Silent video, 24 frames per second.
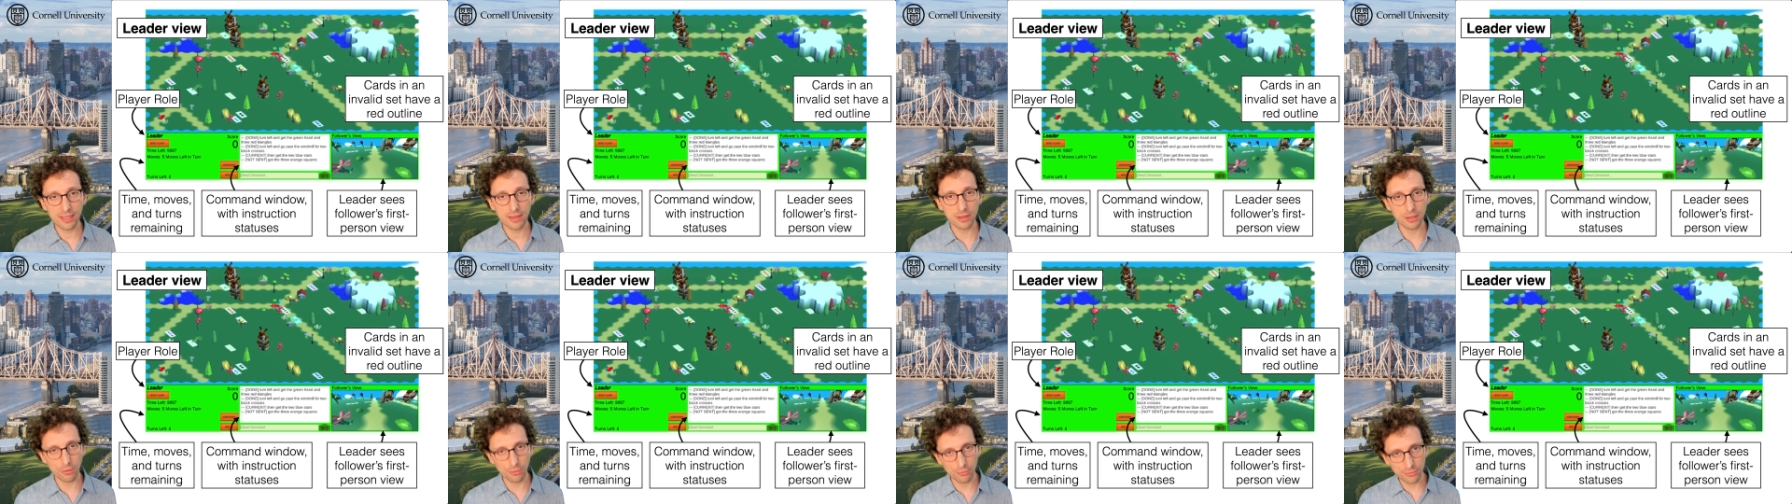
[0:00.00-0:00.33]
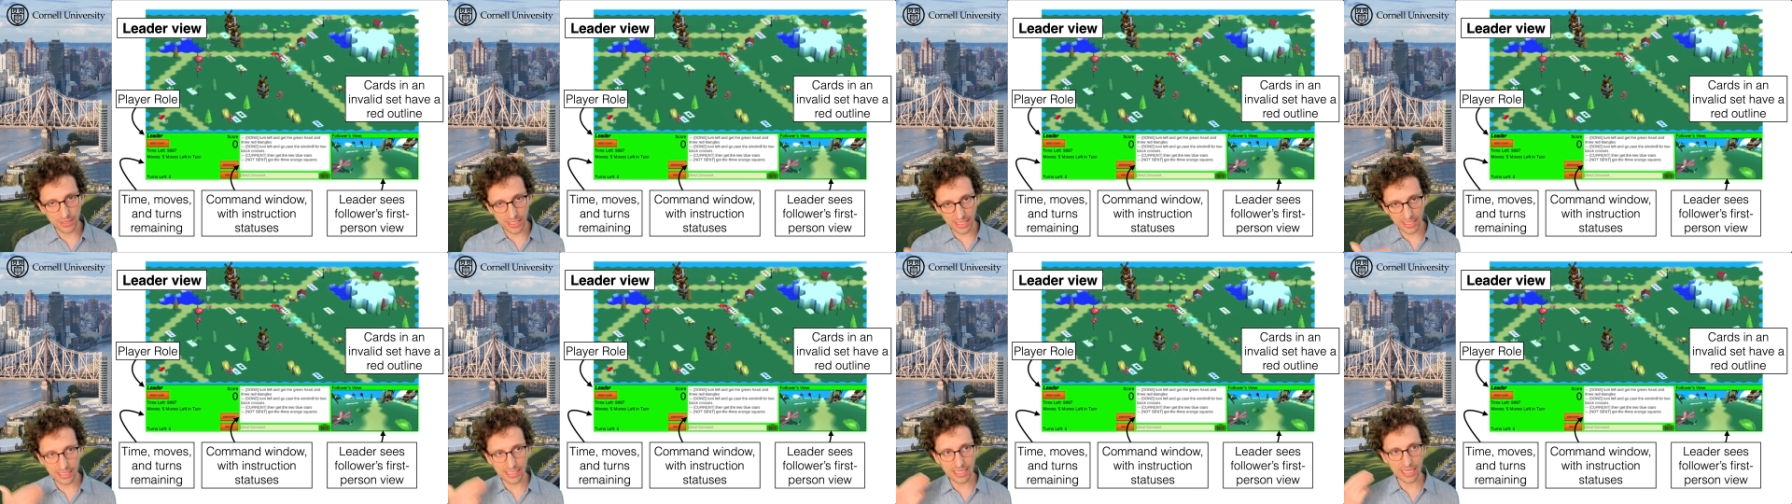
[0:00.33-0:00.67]
so
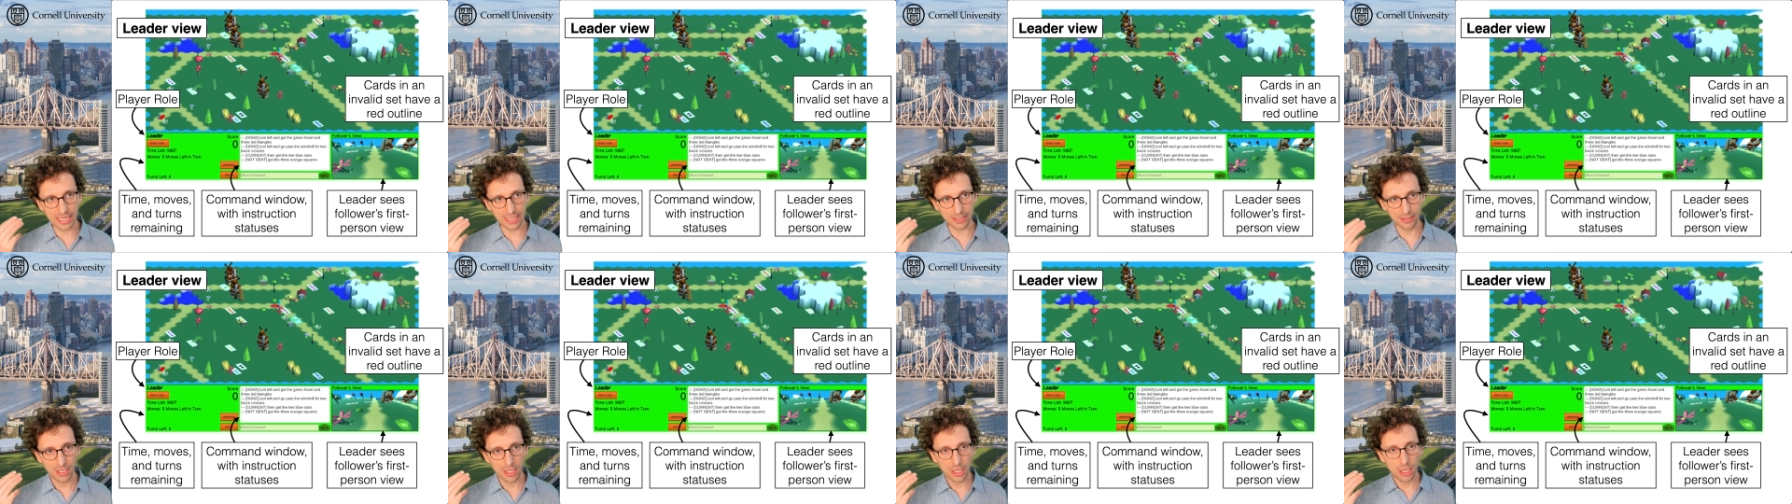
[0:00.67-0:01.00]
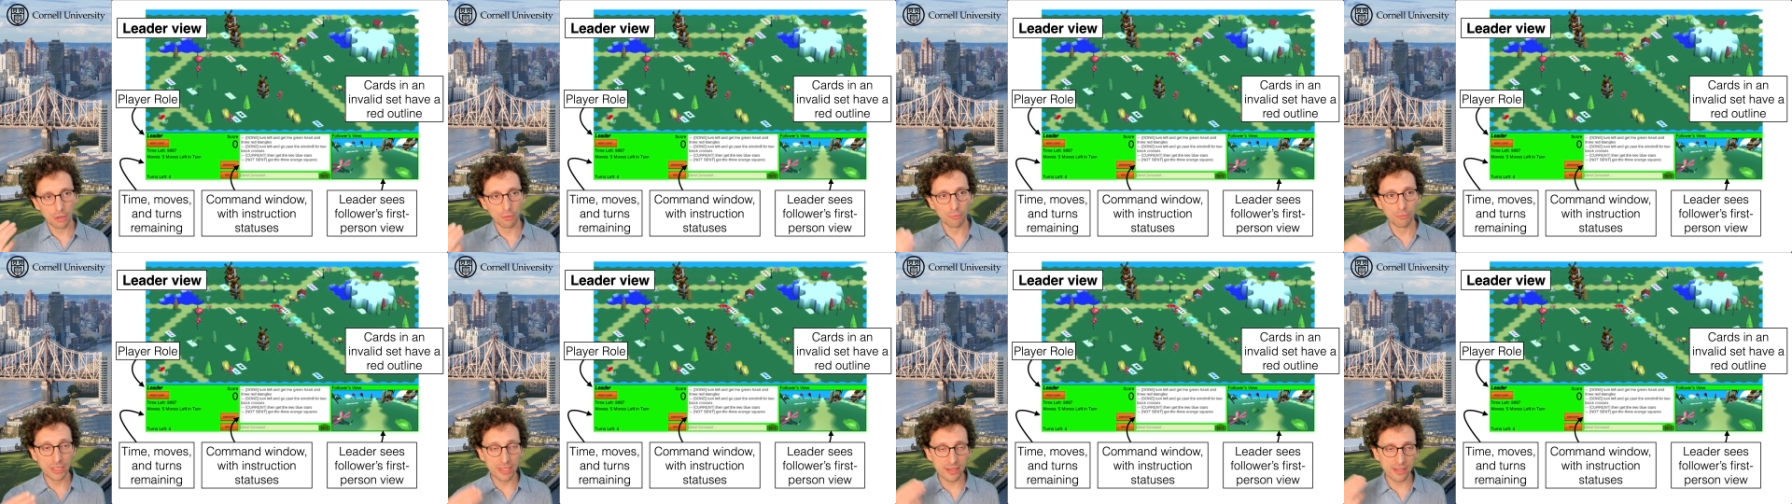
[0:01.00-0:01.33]
they can
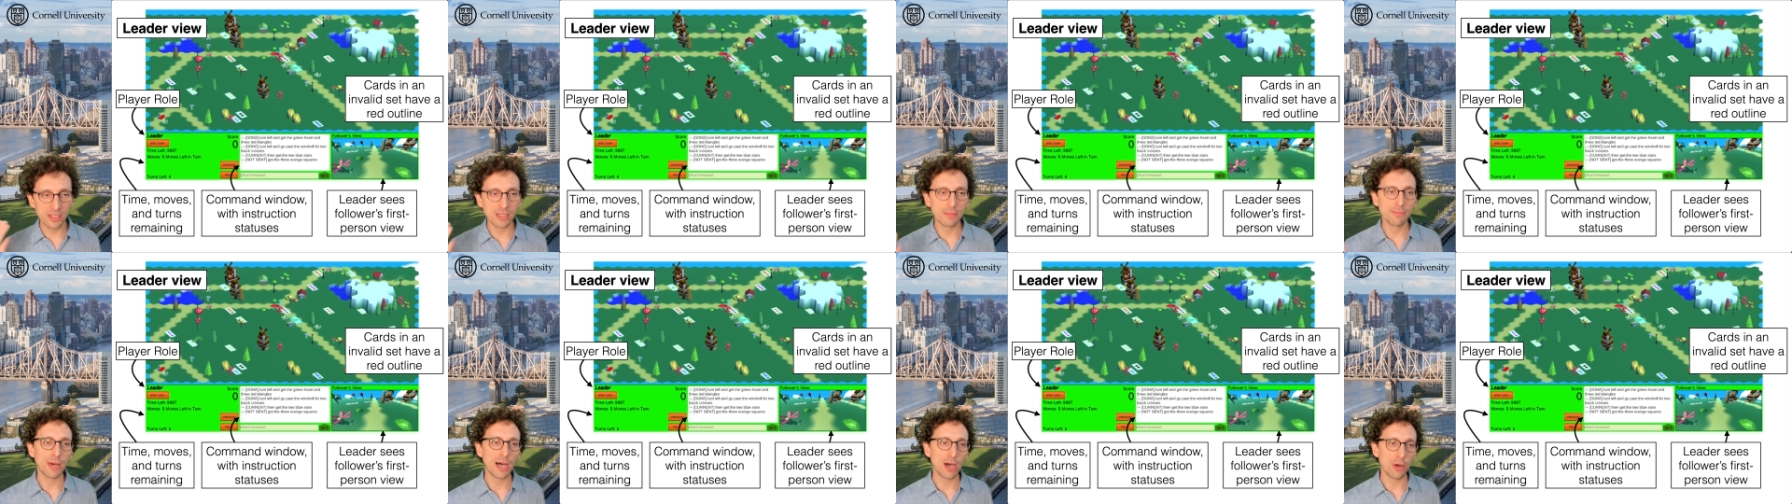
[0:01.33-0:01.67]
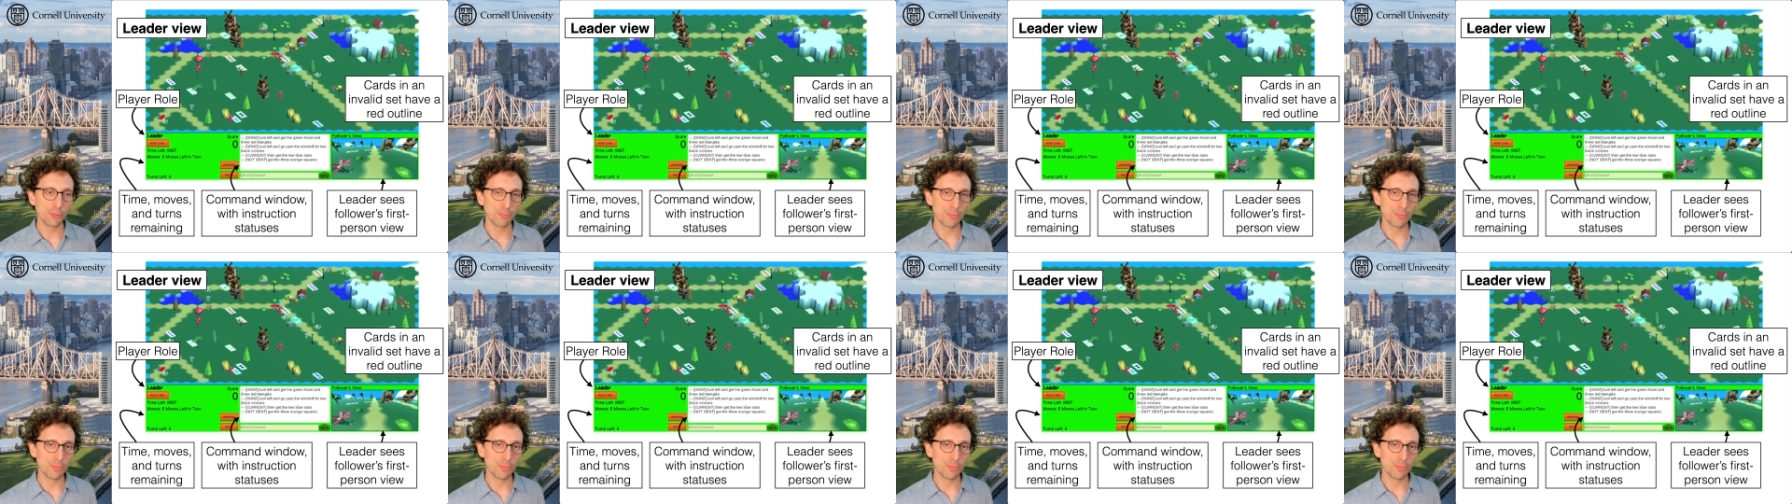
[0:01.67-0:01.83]
reason about